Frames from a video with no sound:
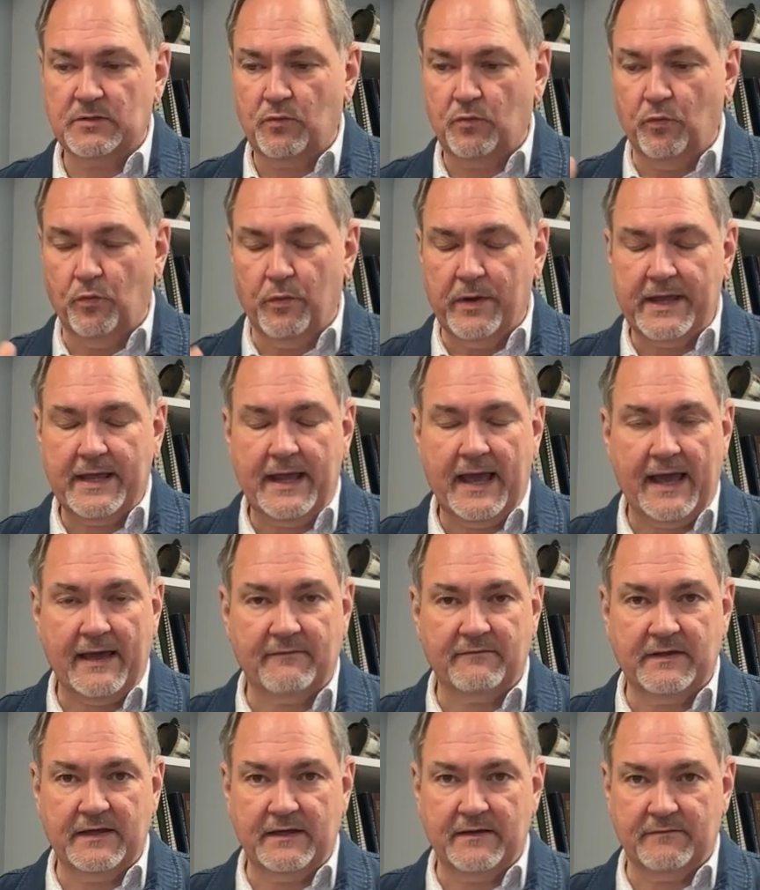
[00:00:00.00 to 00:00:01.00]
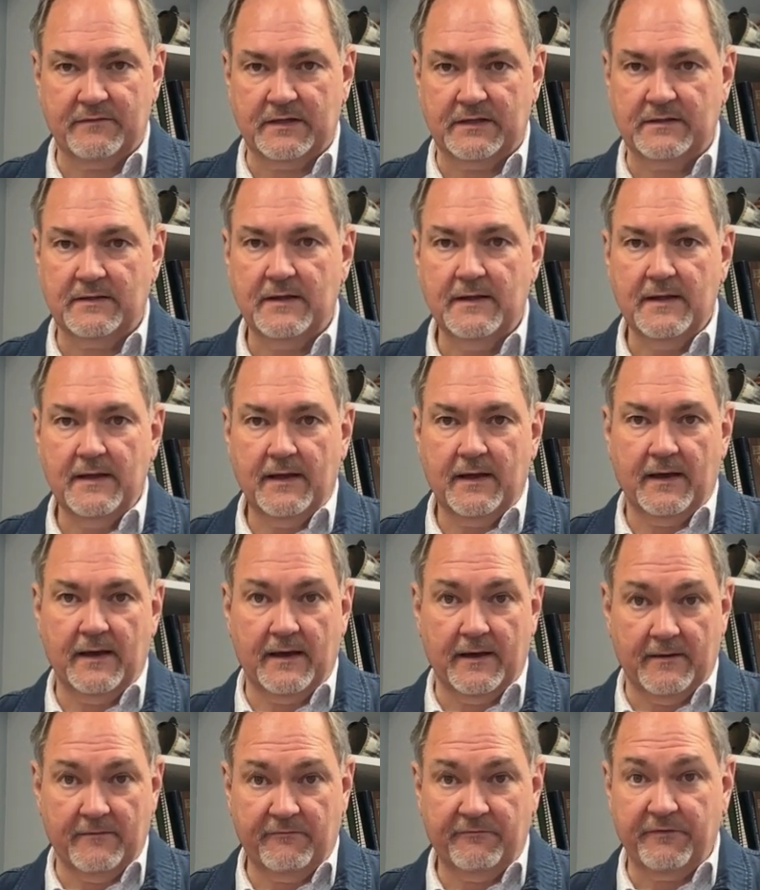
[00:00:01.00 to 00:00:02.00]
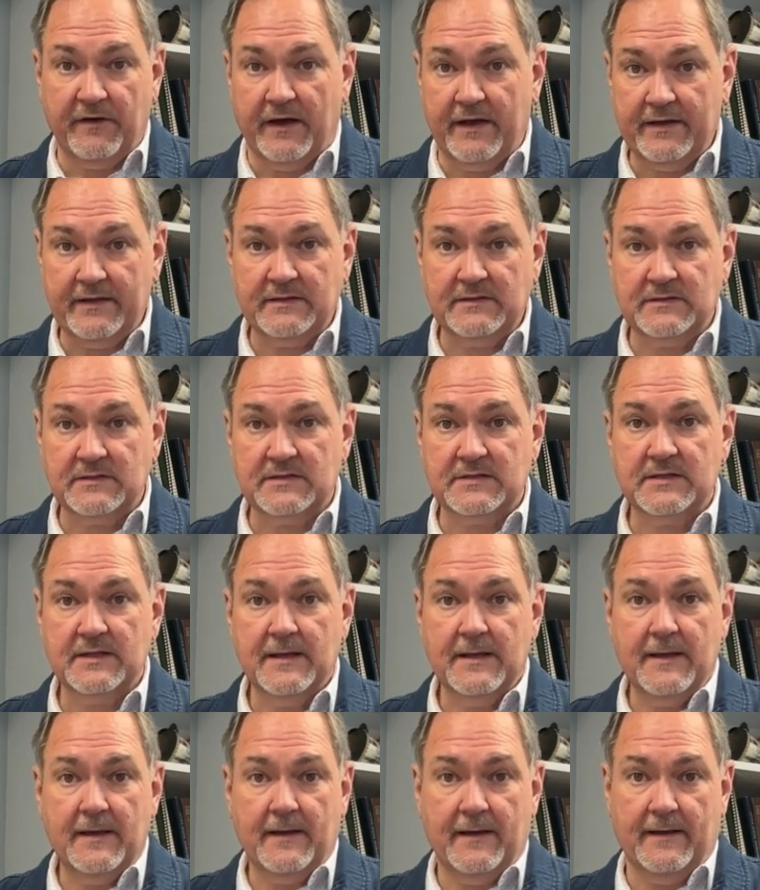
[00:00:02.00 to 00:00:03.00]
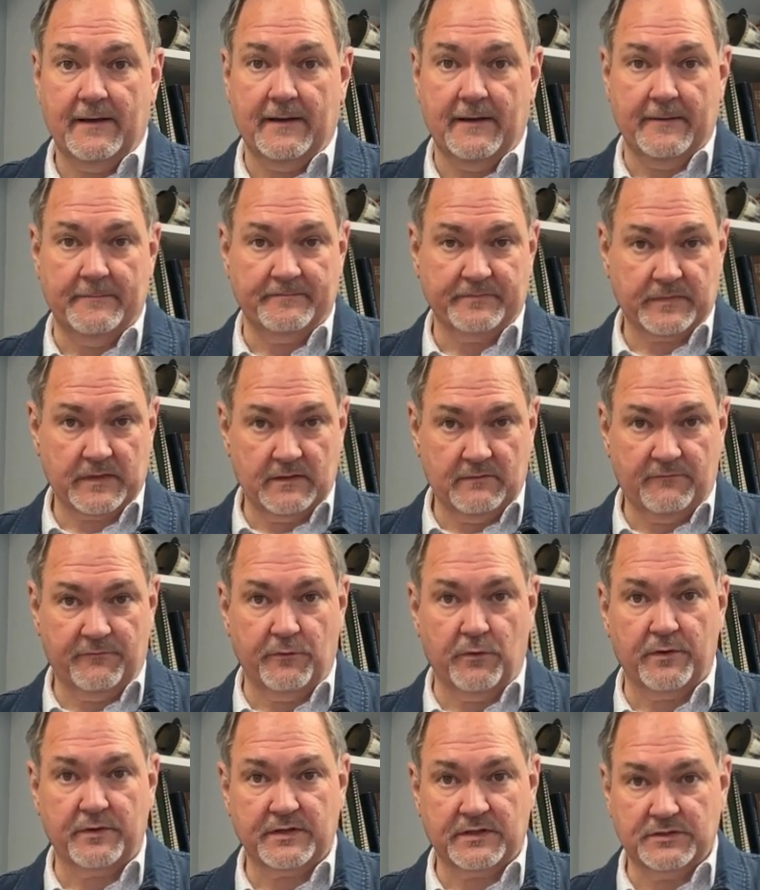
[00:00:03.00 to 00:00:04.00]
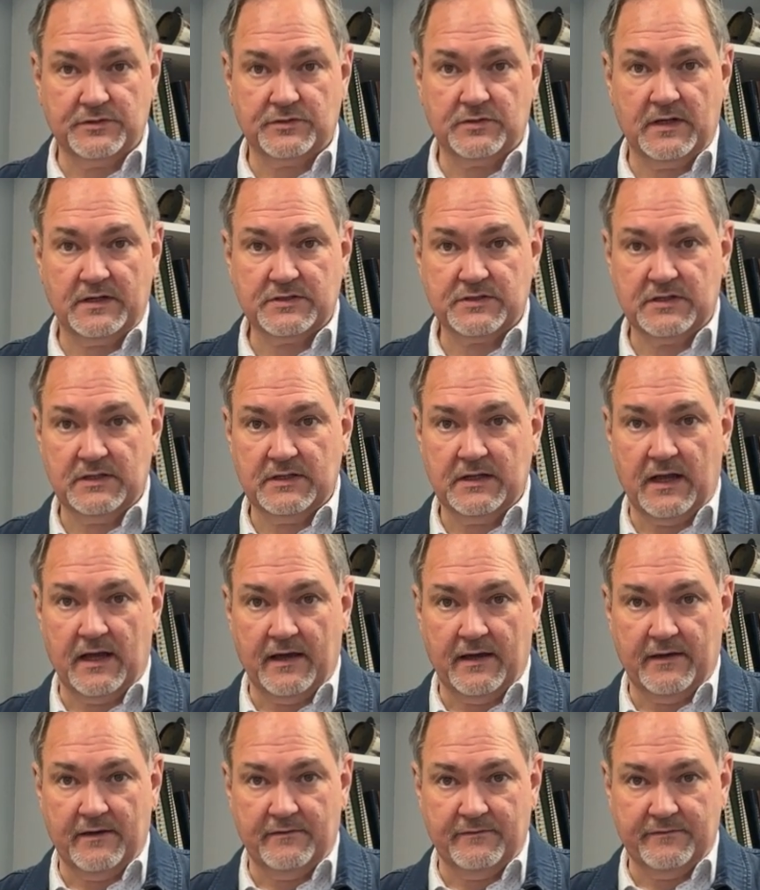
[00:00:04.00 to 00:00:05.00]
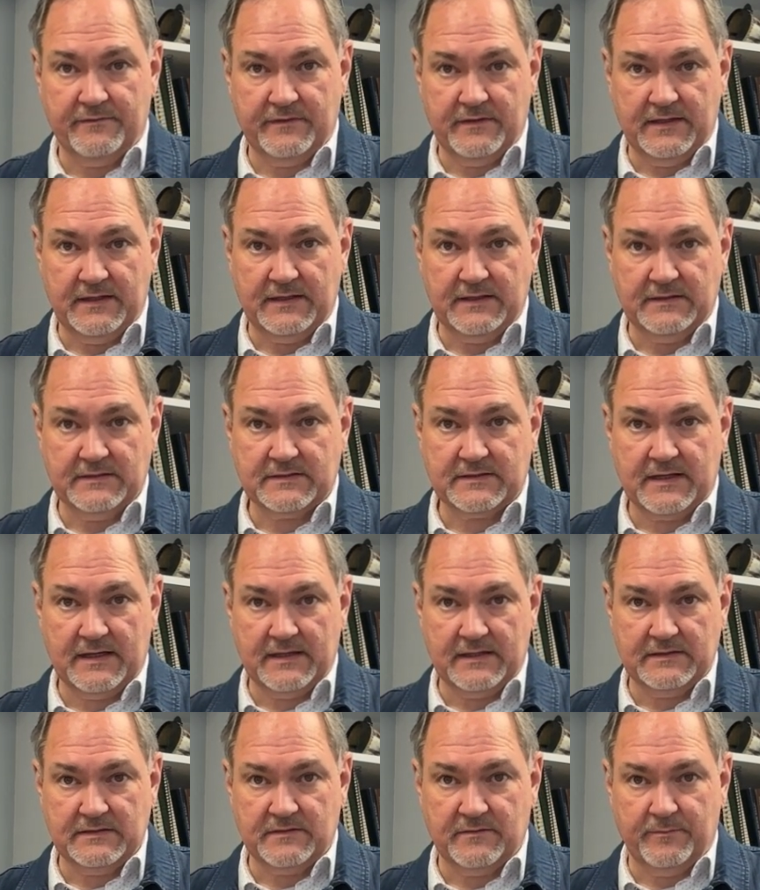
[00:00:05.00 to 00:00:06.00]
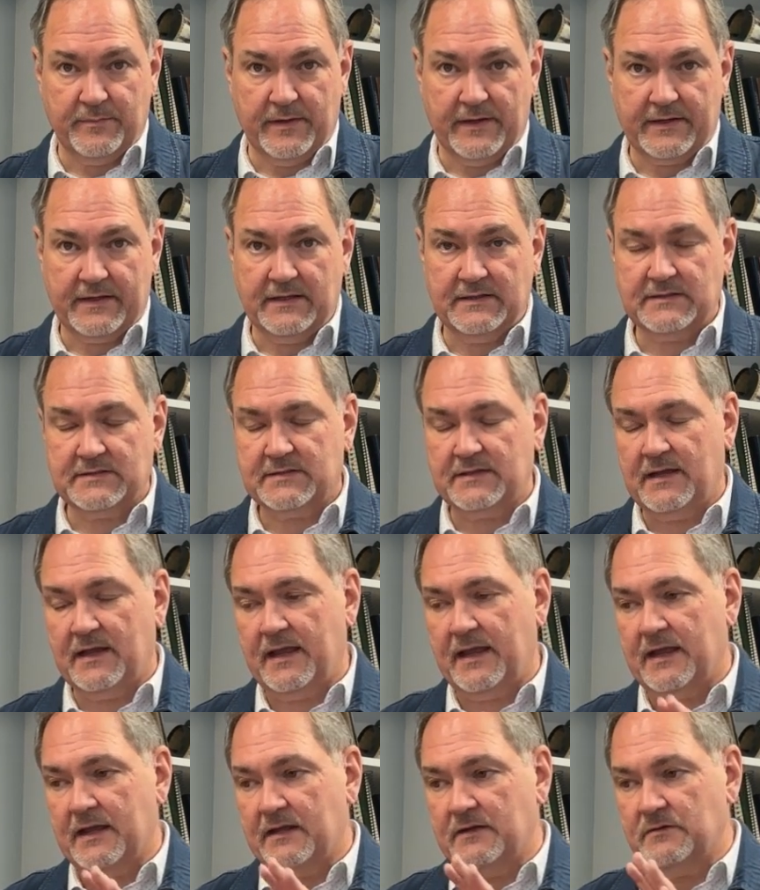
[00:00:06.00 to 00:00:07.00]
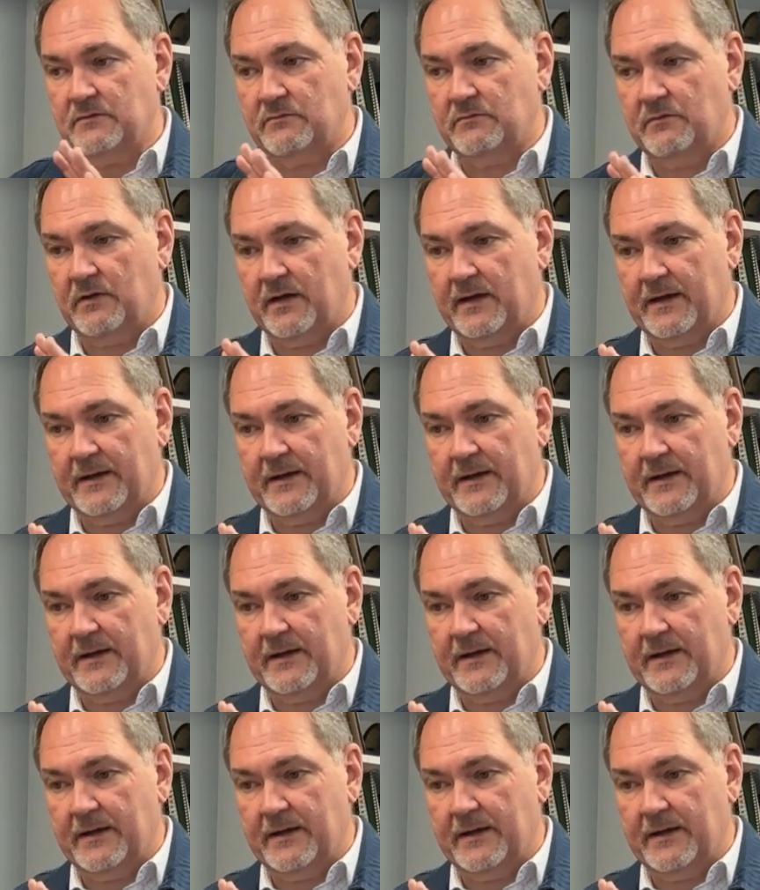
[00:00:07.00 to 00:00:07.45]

We have given funds for the construction of these kinds of buckets, and